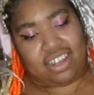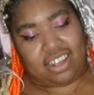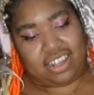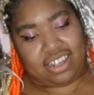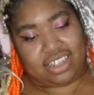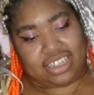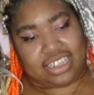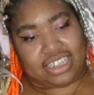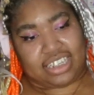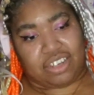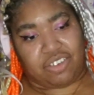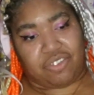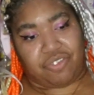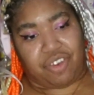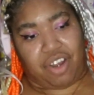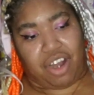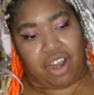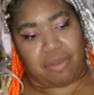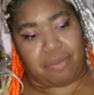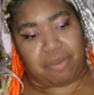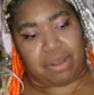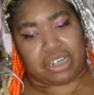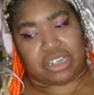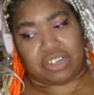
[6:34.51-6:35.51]
Still
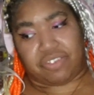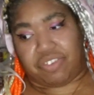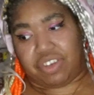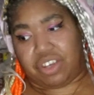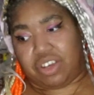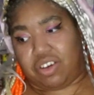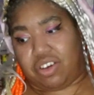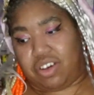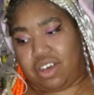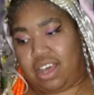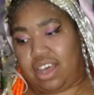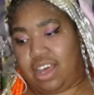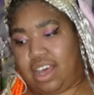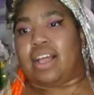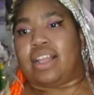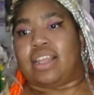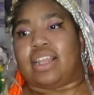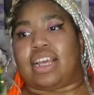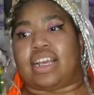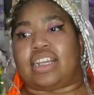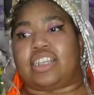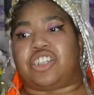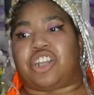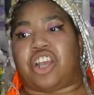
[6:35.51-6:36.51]
very much feel
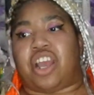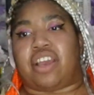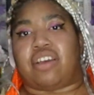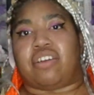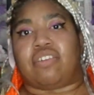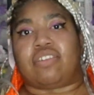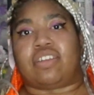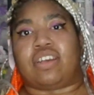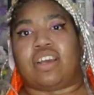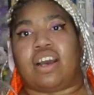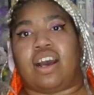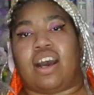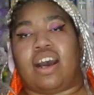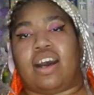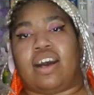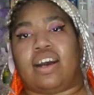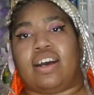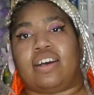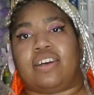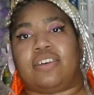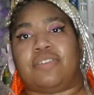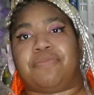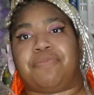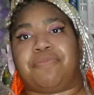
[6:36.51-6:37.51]
like a child.
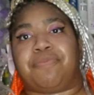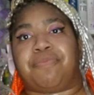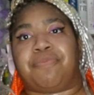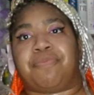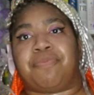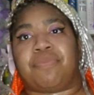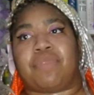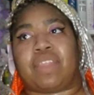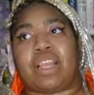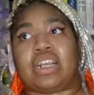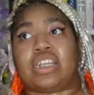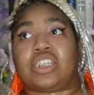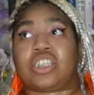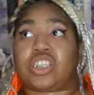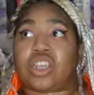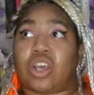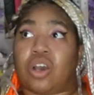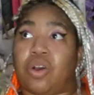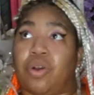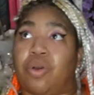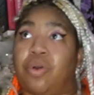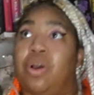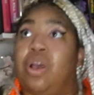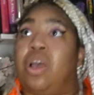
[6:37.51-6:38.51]
Um,
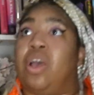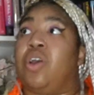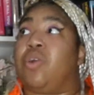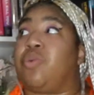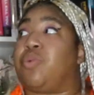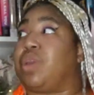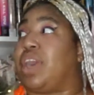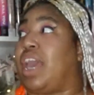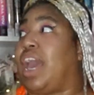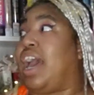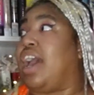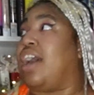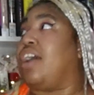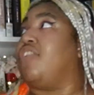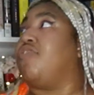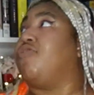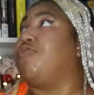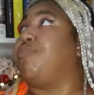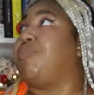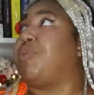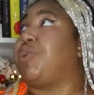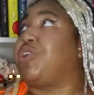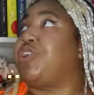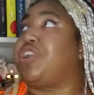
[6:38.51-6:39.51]
so we
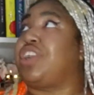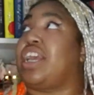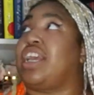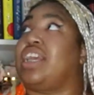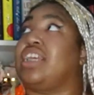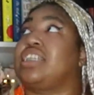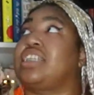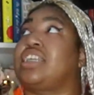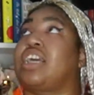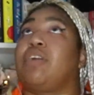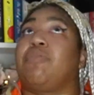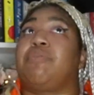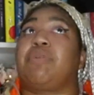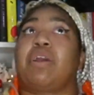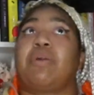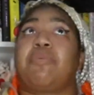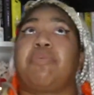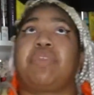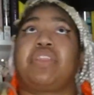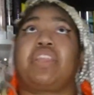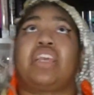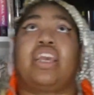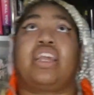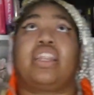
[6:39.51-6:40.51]
have birthdays coming
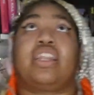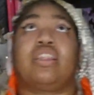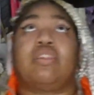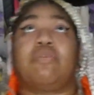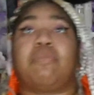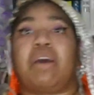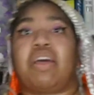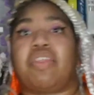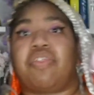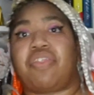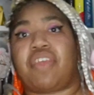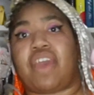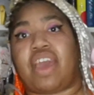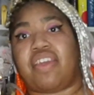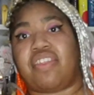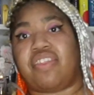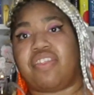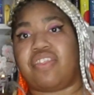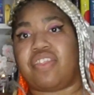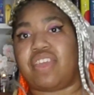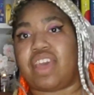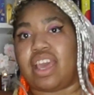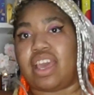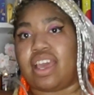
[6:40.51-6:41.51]
up at the end of the month
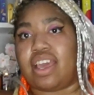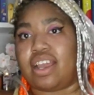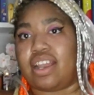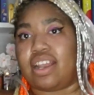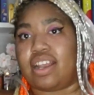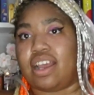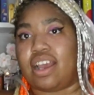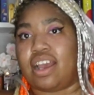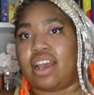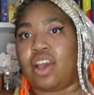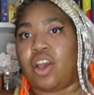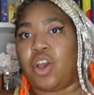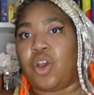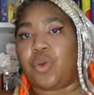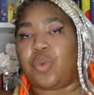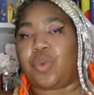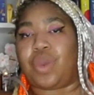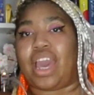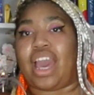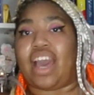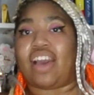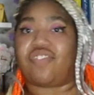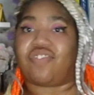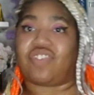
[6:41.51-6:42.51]
and then
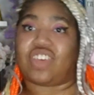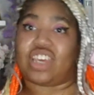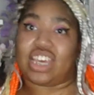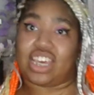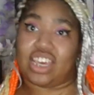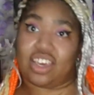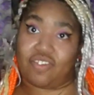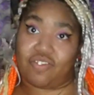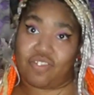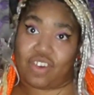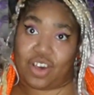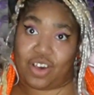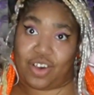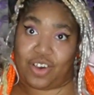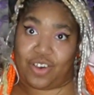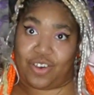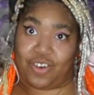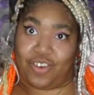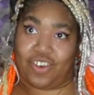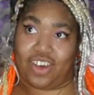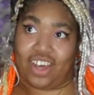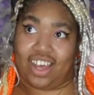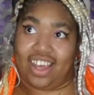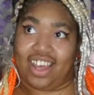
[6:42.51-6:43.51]
we have
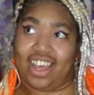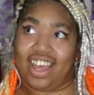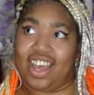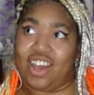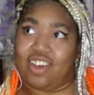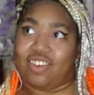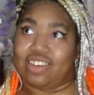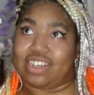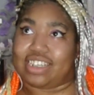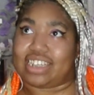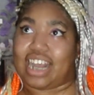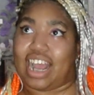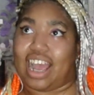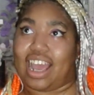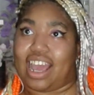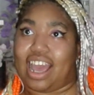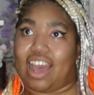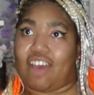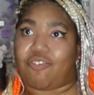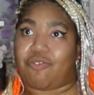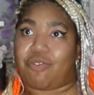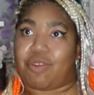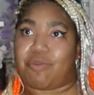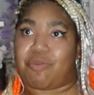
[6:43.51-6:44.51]
Evo, which I
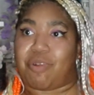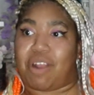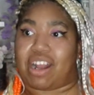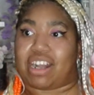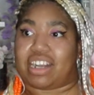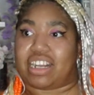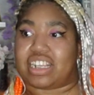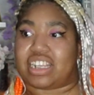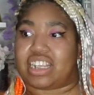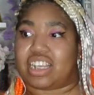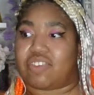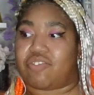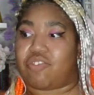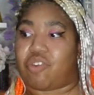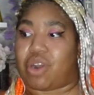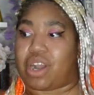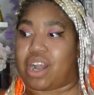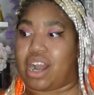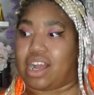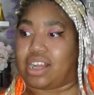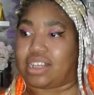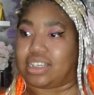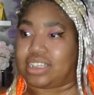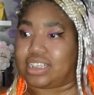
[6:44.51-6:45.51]
have been practicing for
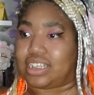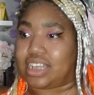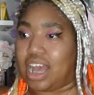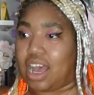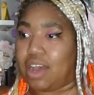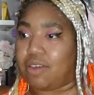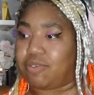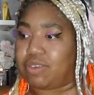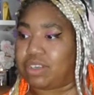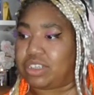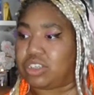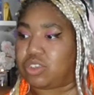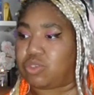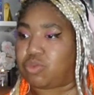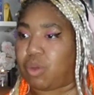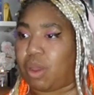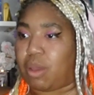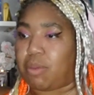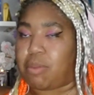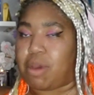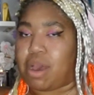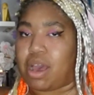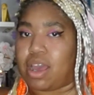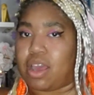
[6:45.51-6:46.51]
nonstop, which is
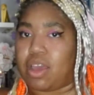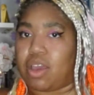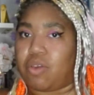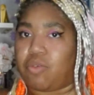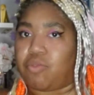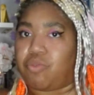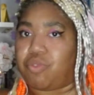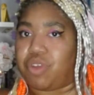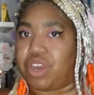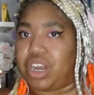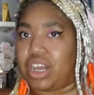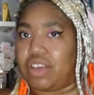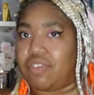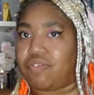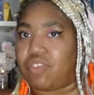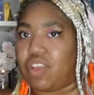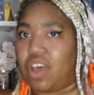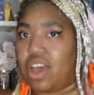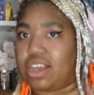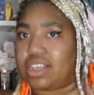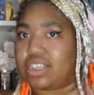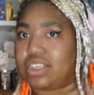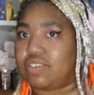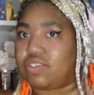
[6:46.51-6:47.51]
why my reading
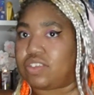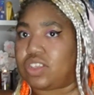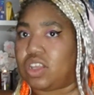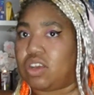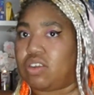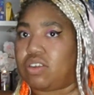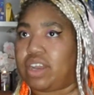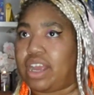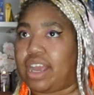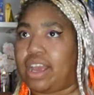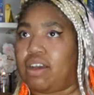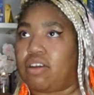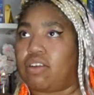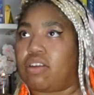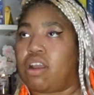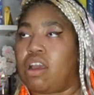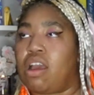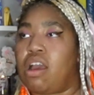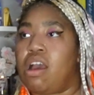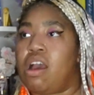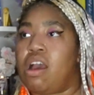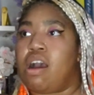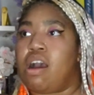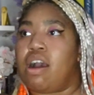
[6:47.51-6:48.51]
vlogs have slowed down.
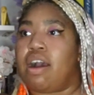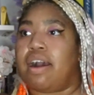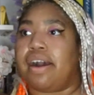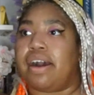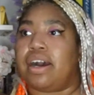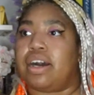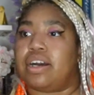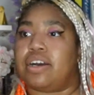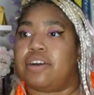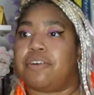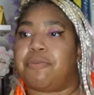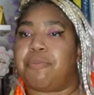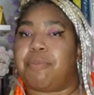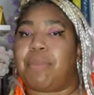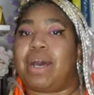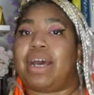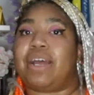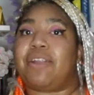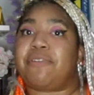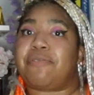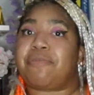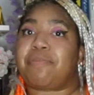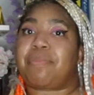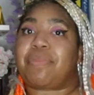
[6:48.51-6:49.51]
Um,
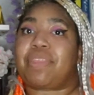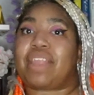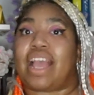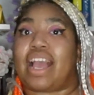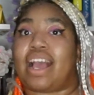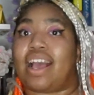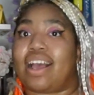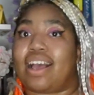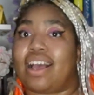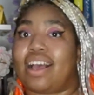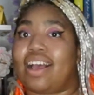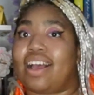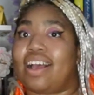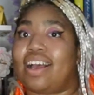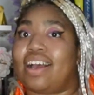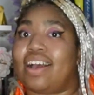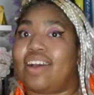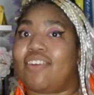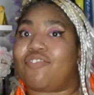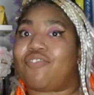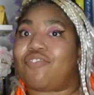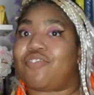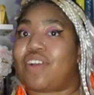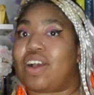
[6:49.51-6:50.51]
but
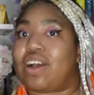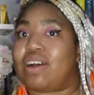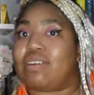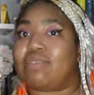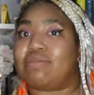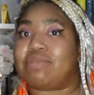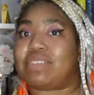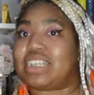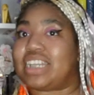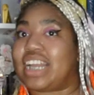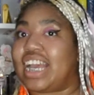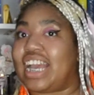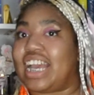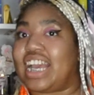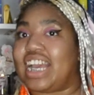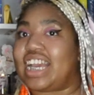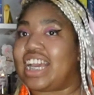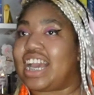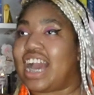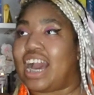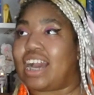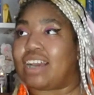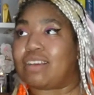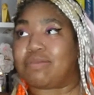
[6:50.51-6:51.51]
from
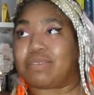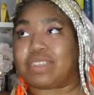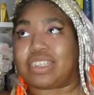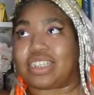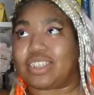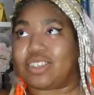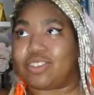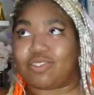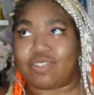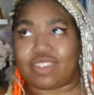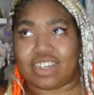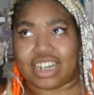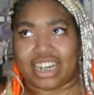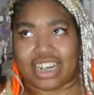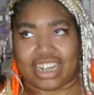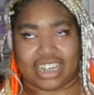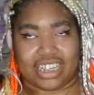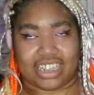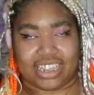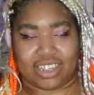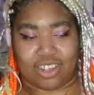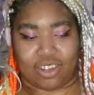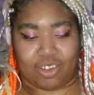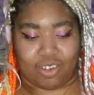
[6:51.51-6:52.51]
today, I'm still
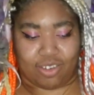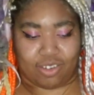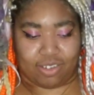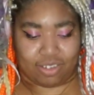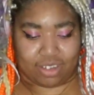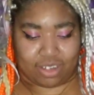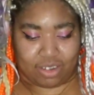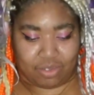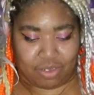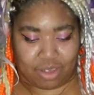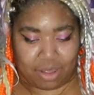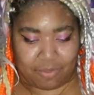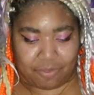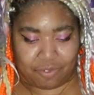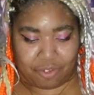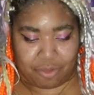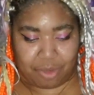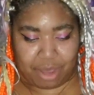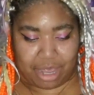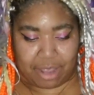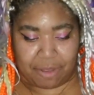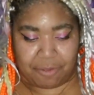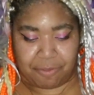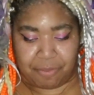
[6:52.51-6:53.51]
reading, so don't come for
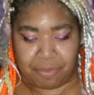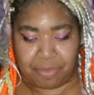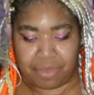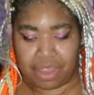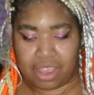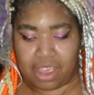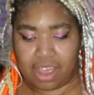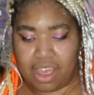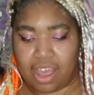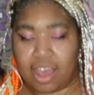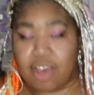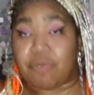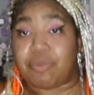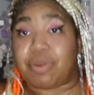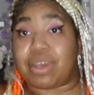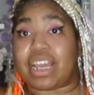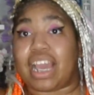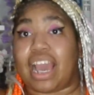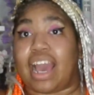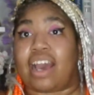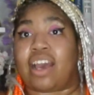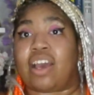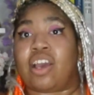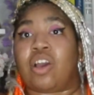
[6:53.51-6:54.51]
me. But
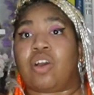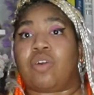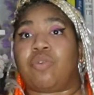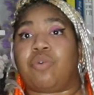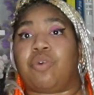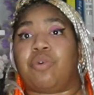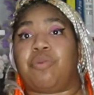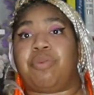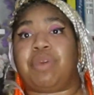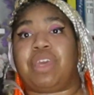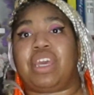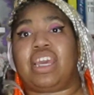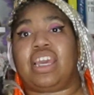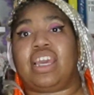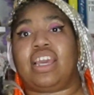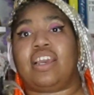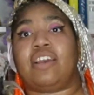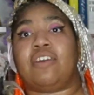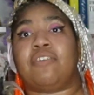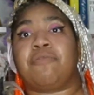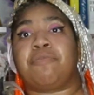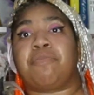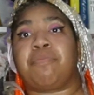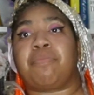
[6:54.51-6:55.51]
yeah, we'll
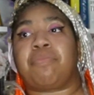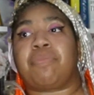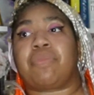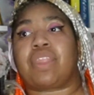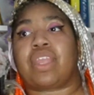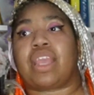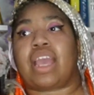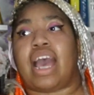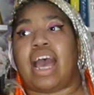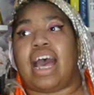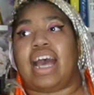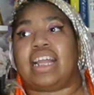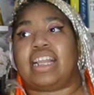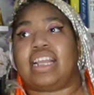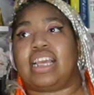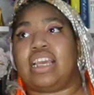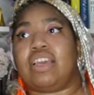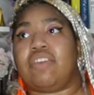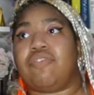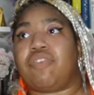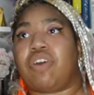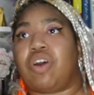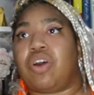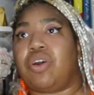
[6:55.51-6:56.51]
be at
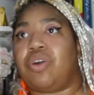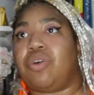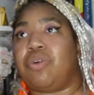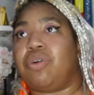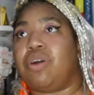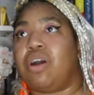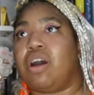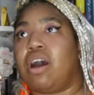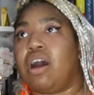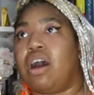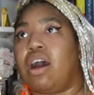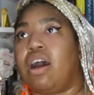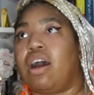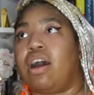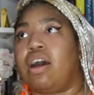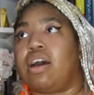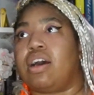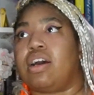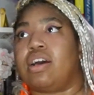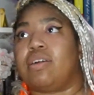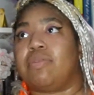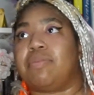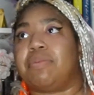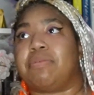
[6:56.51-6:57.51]
Evo.
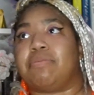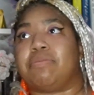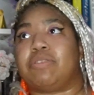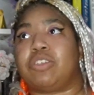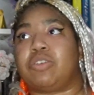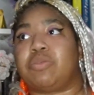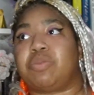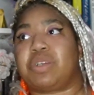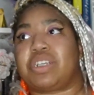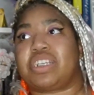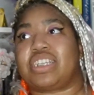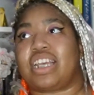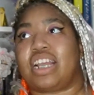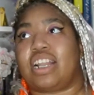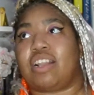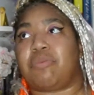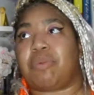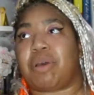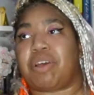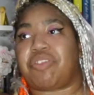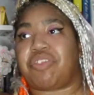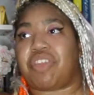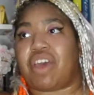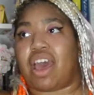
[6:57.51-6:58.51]
Um, I'm super excited
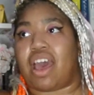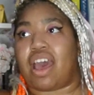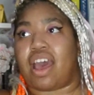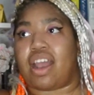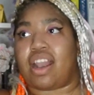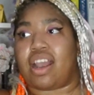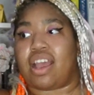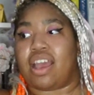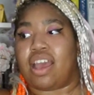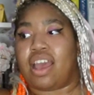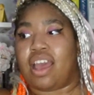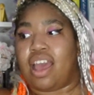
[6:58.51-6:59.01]
about that.